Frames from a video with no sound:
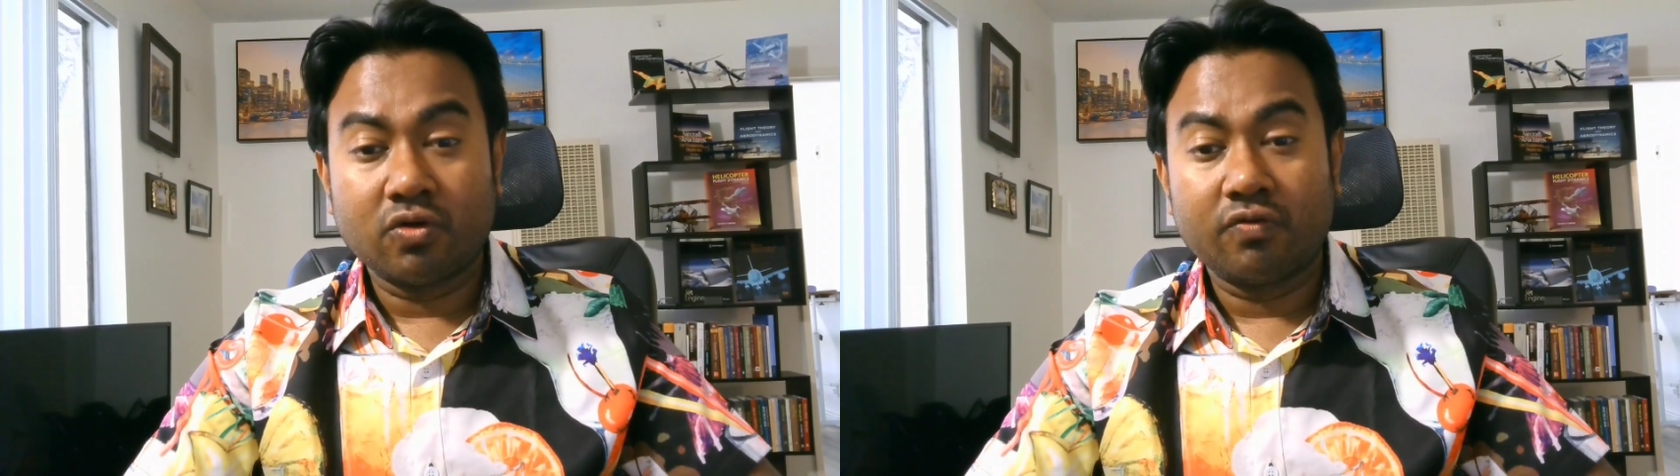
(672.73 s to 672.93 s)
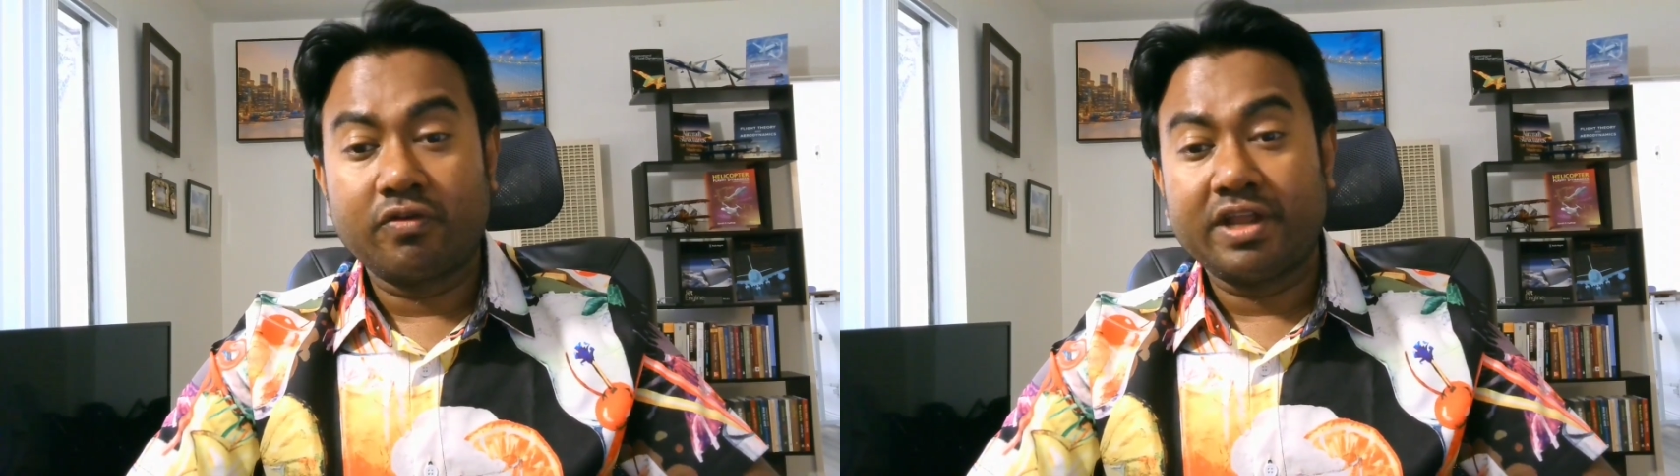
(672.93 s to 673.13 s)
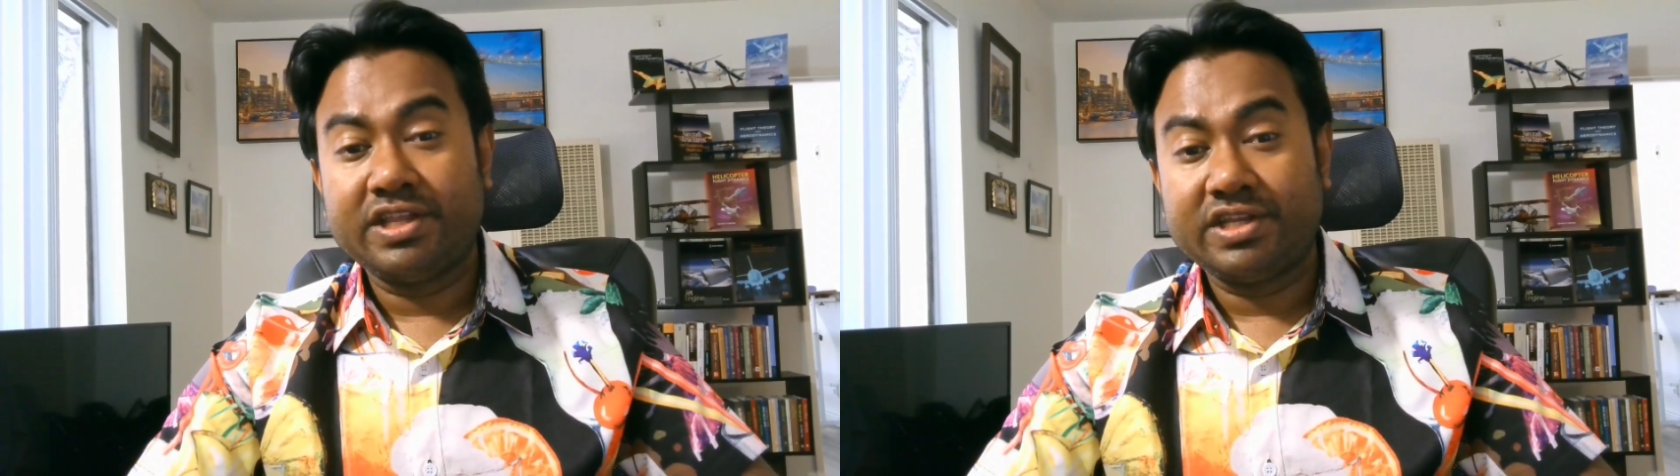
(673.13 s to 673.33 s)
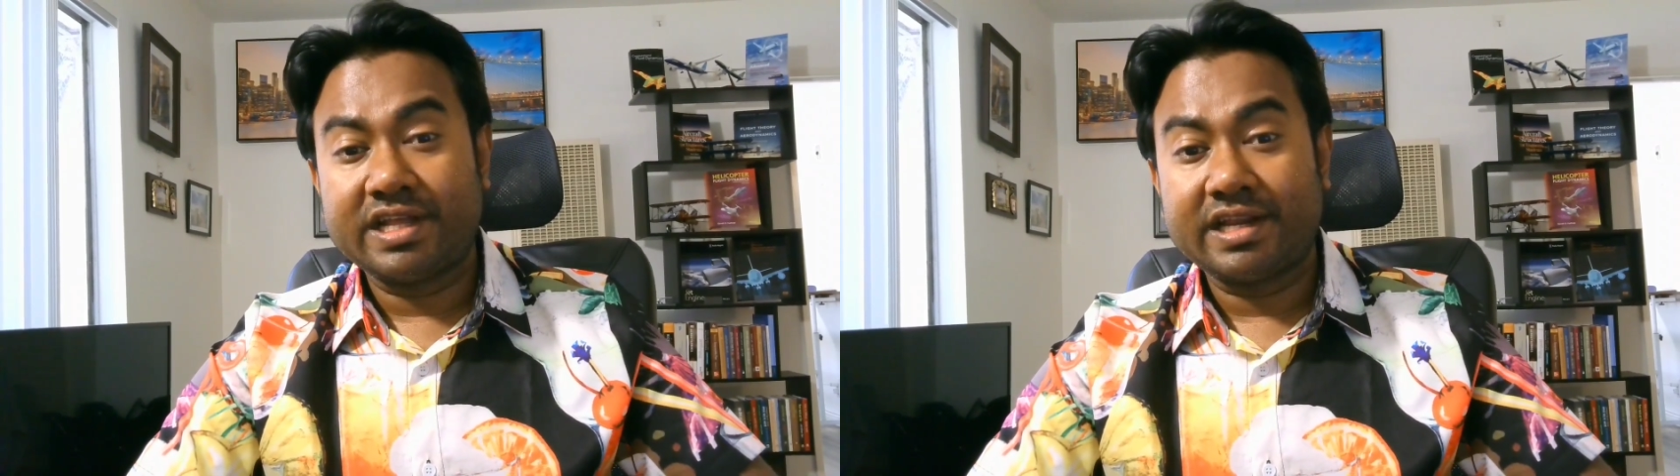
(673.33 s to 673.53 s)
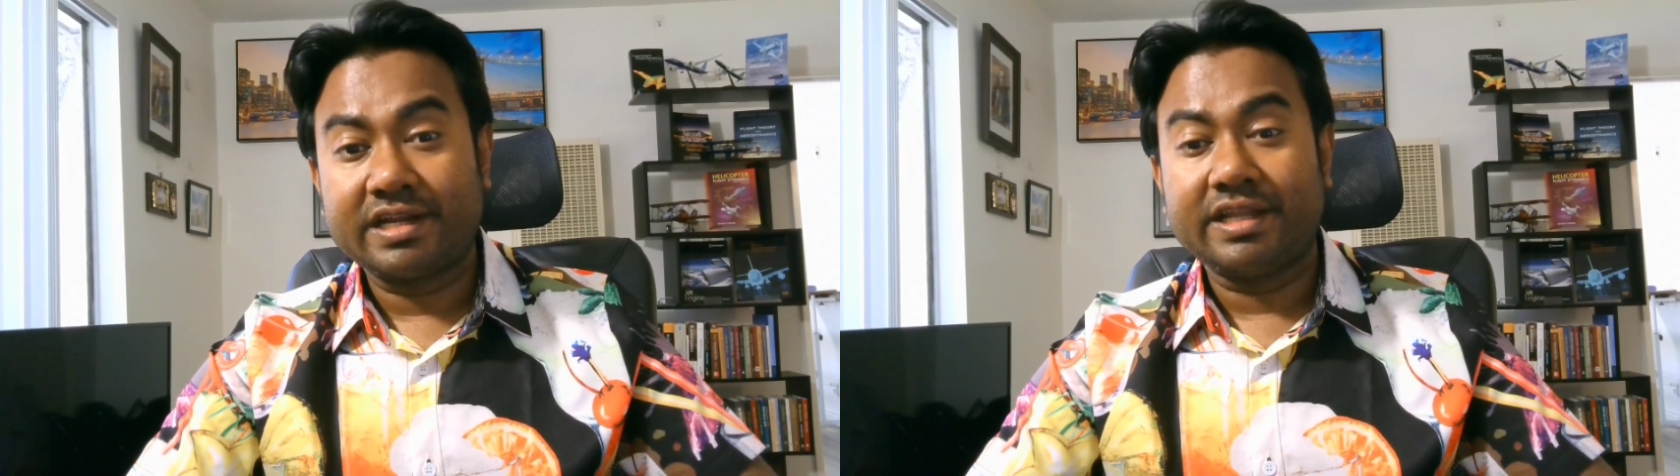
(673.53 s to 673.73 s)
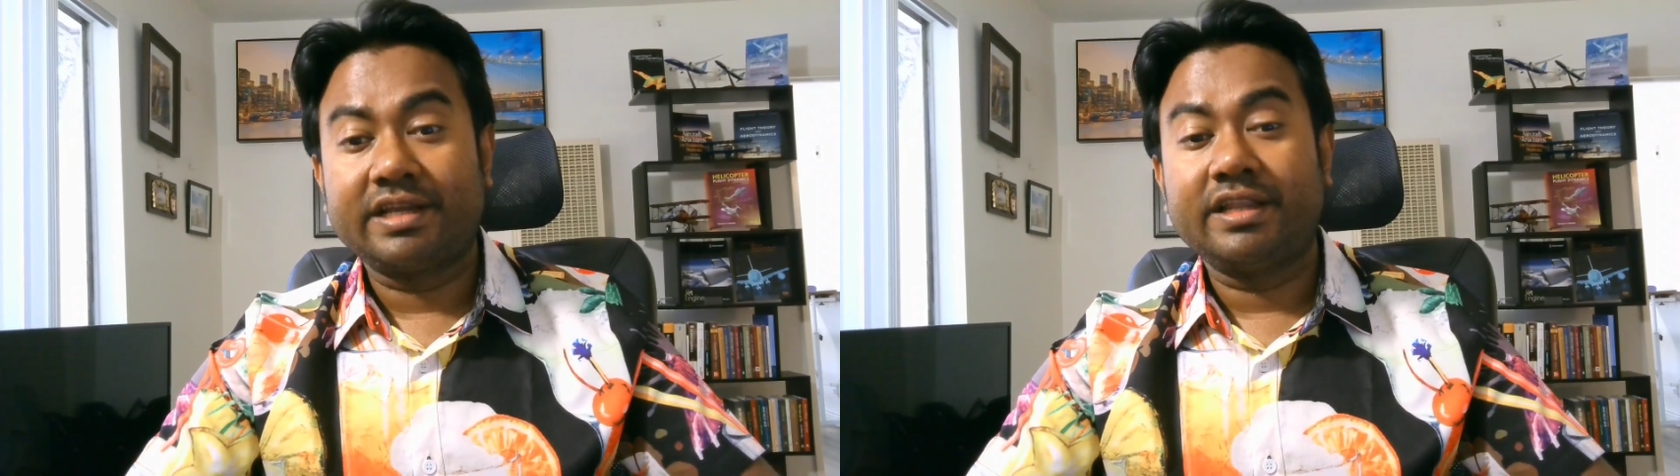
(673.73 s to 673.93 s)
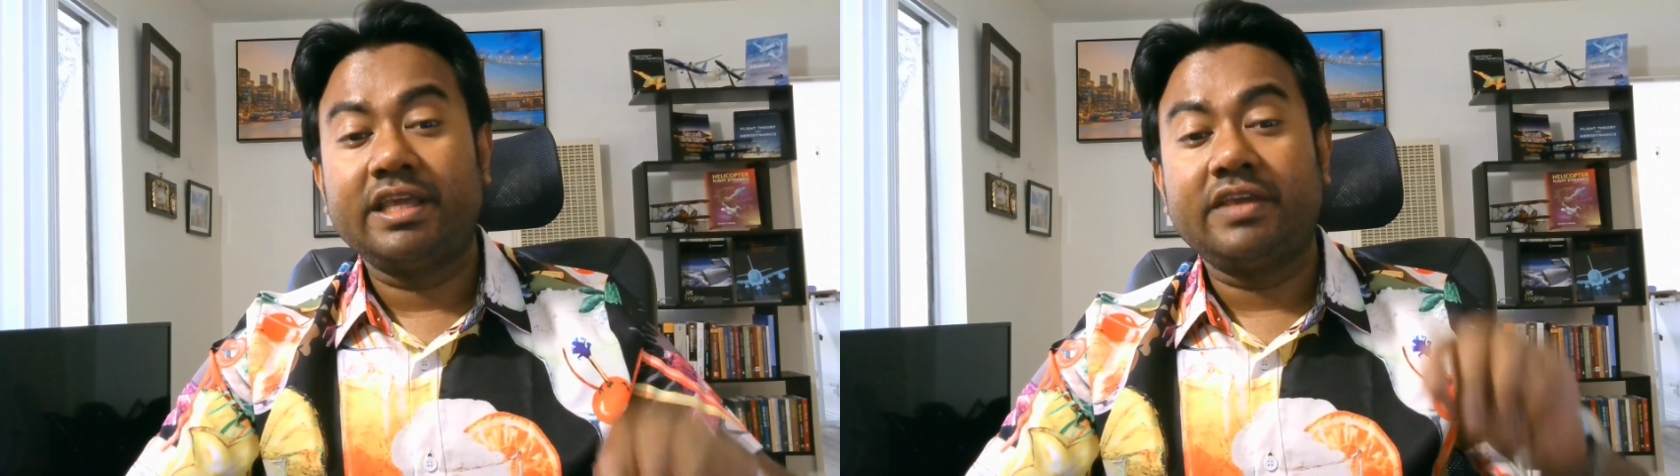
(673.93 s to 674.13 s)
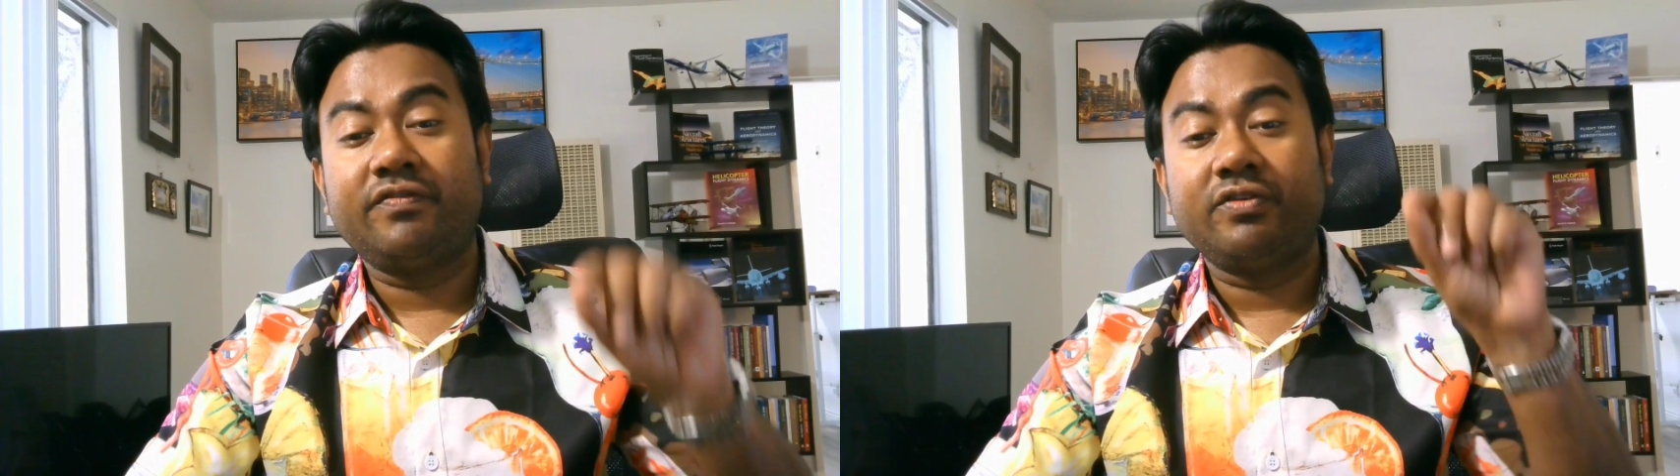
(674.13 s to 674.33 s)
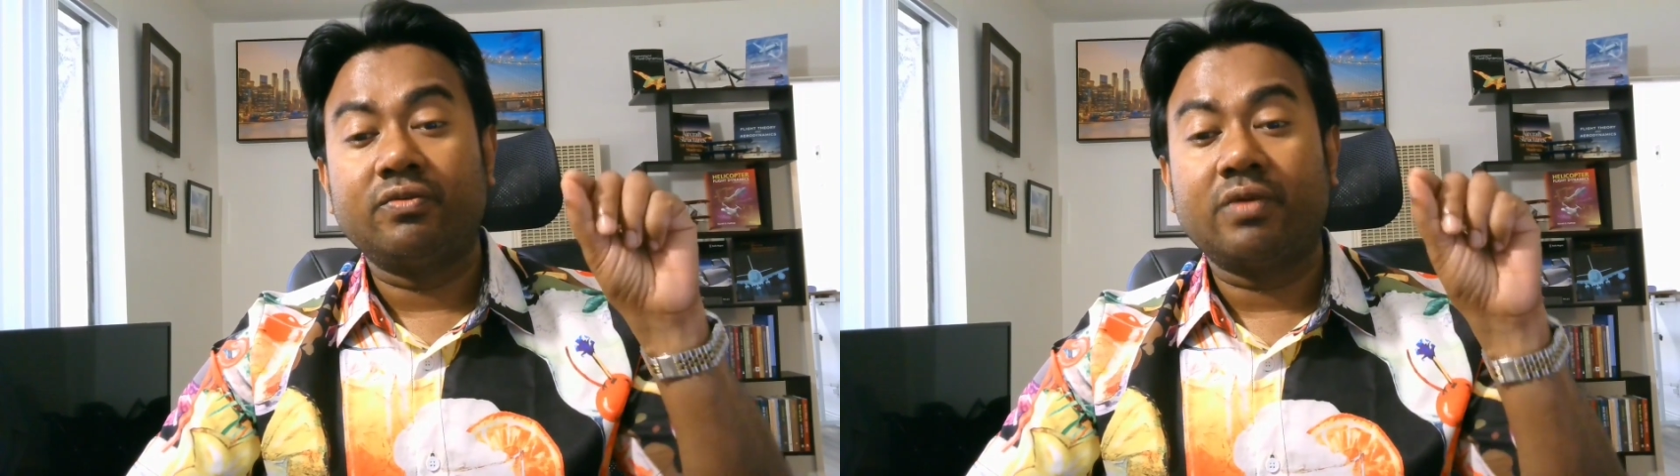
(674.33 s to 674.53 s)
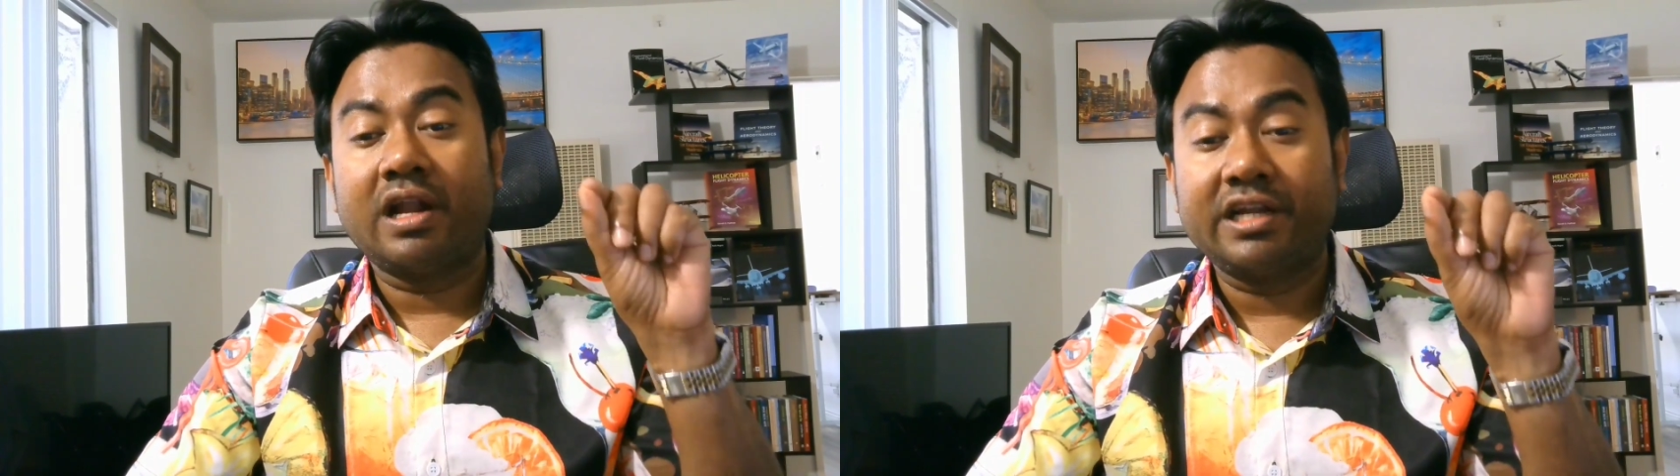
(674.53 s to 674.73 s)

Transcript: go for engineering degree if your